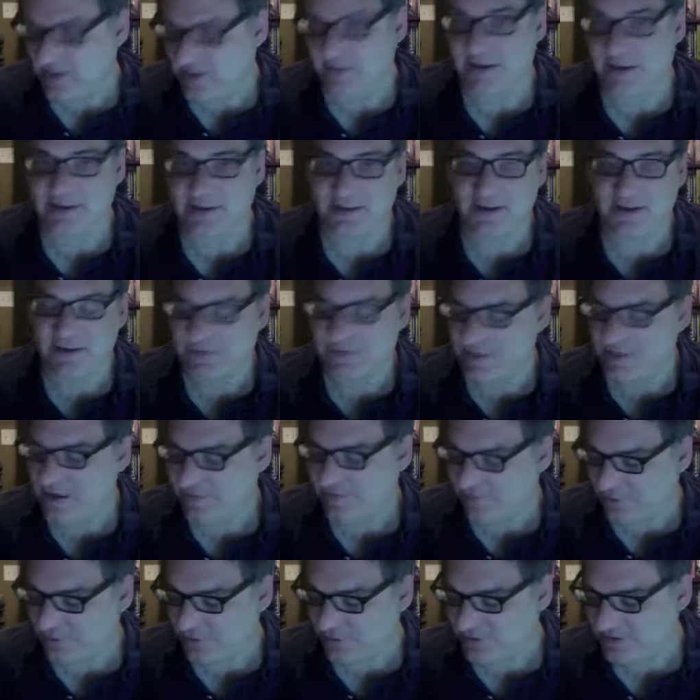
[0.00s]
I like to cover that
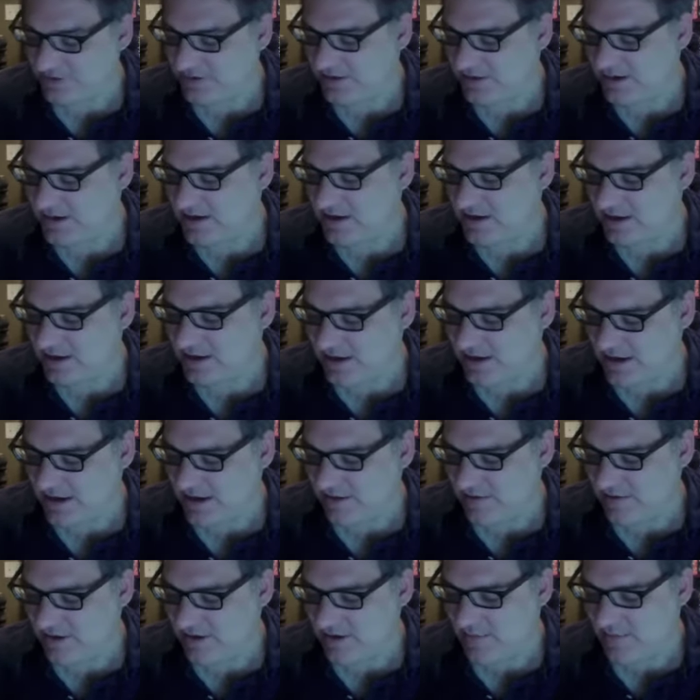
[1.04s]
first
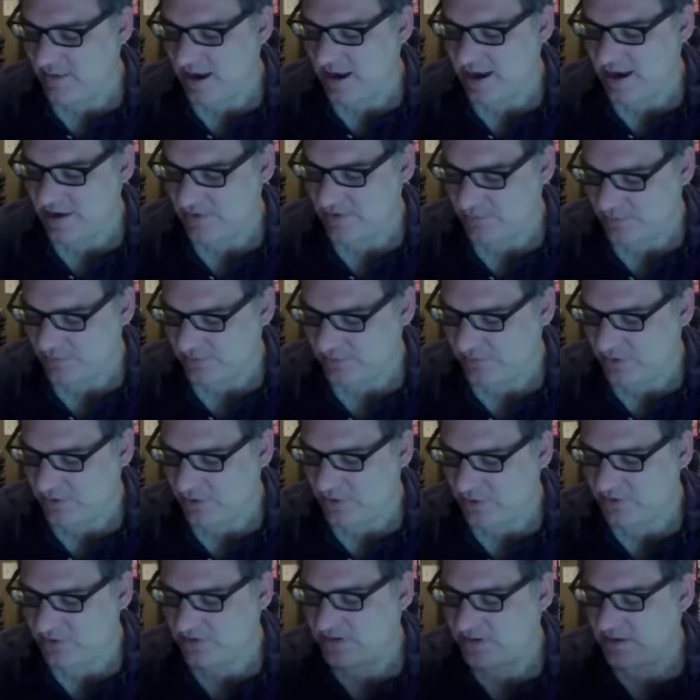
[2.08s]
in my
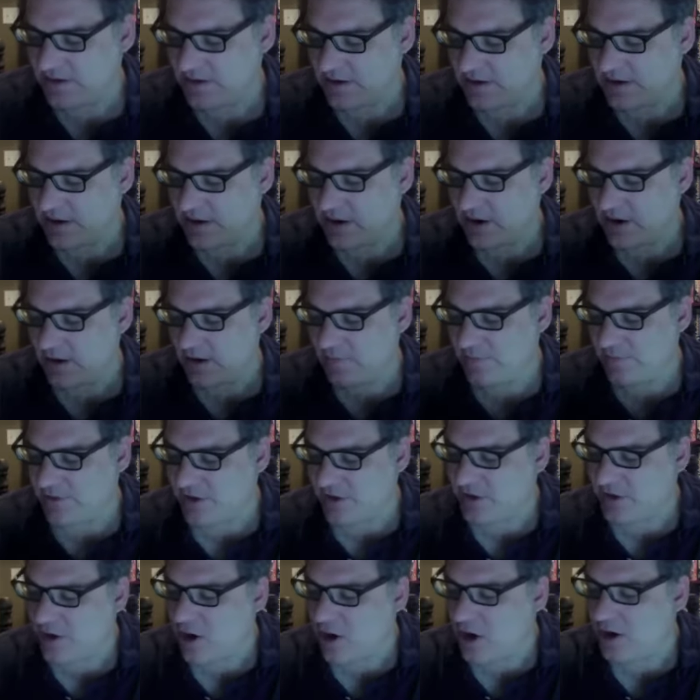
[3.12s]
reviews. The
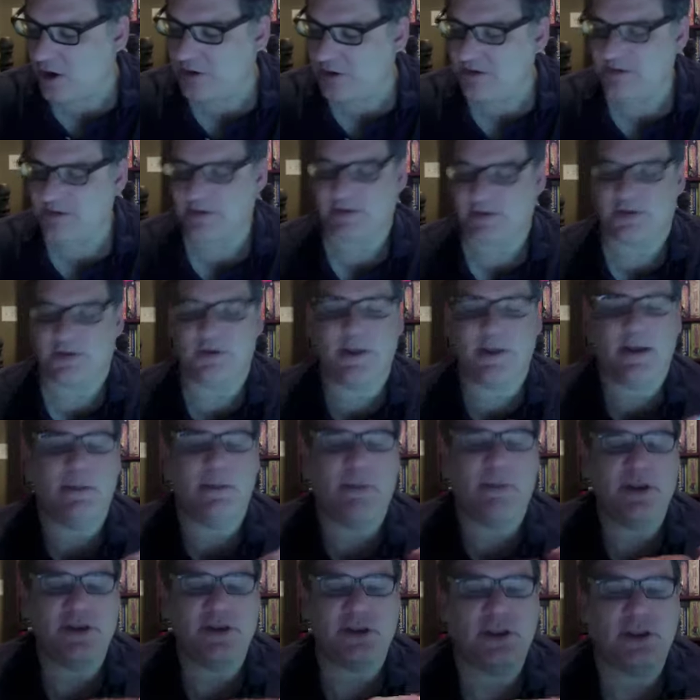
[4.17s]
cards, you get a
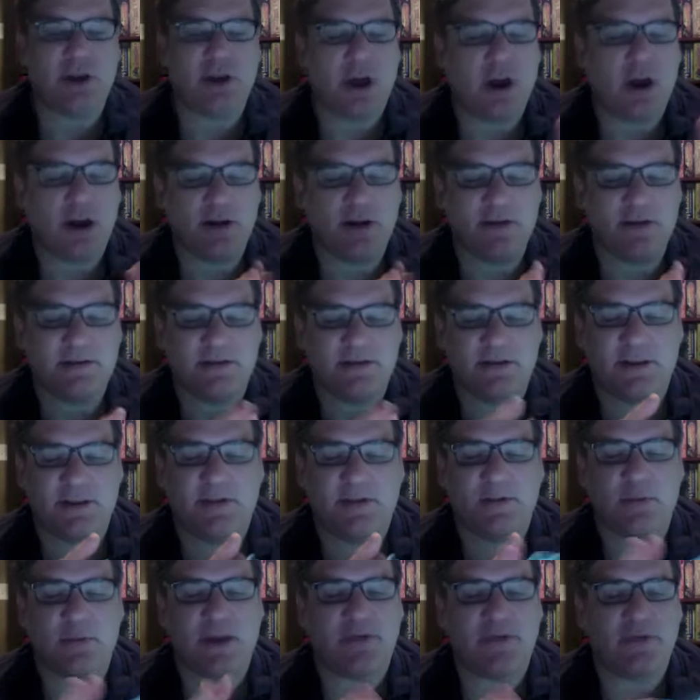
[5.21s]
bunch of cards, you get
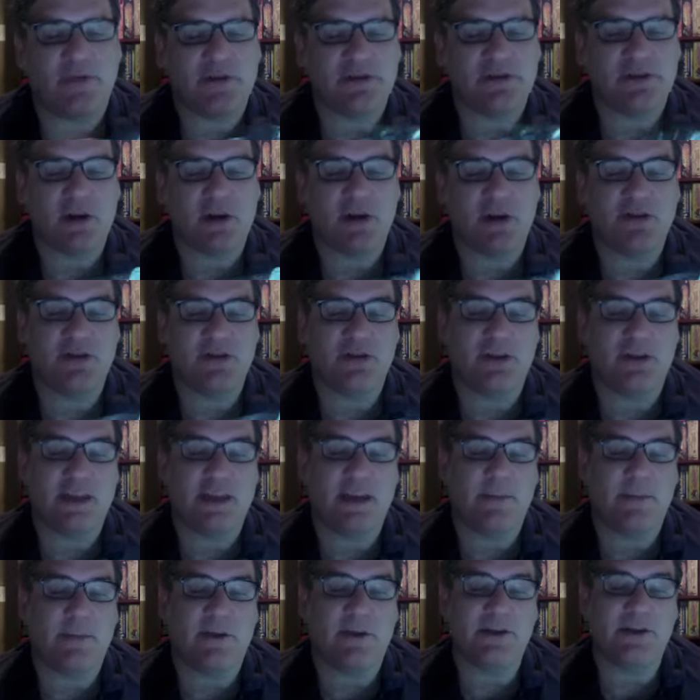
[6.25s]
the reference cards, and you get
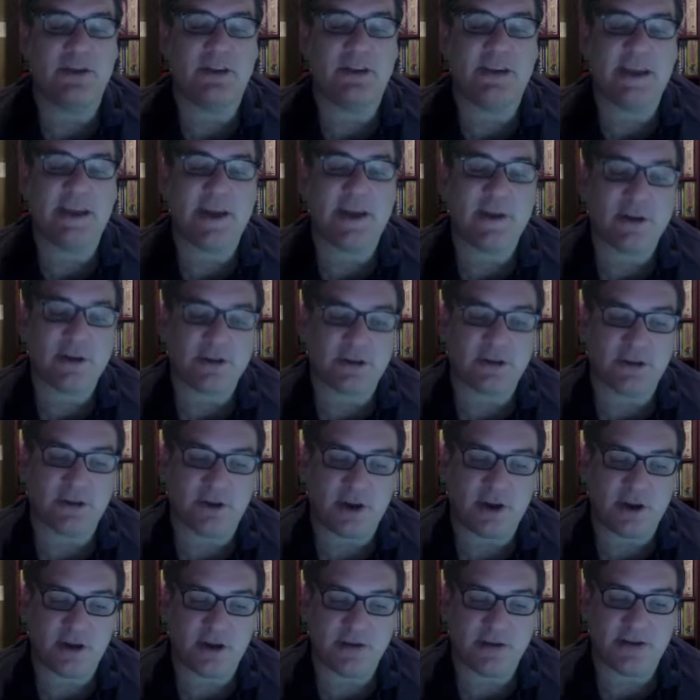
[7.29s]
a bunch of character
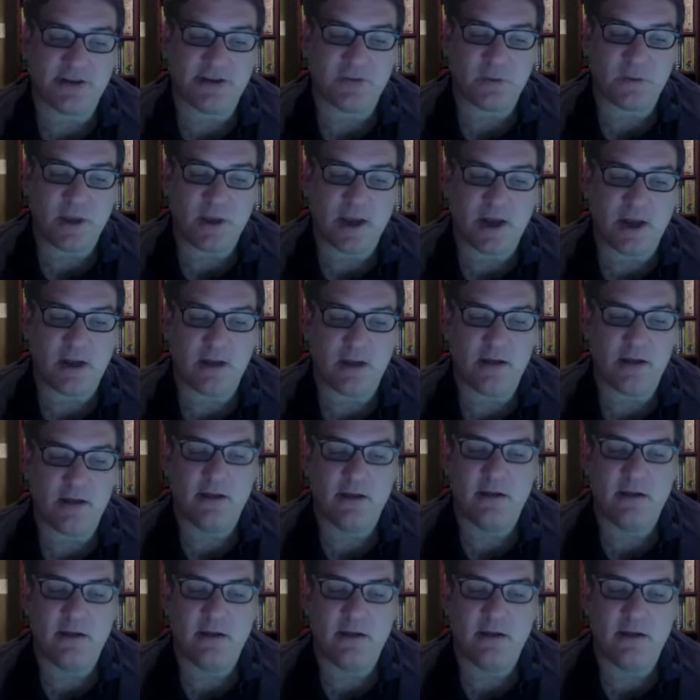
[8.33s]
cards as well.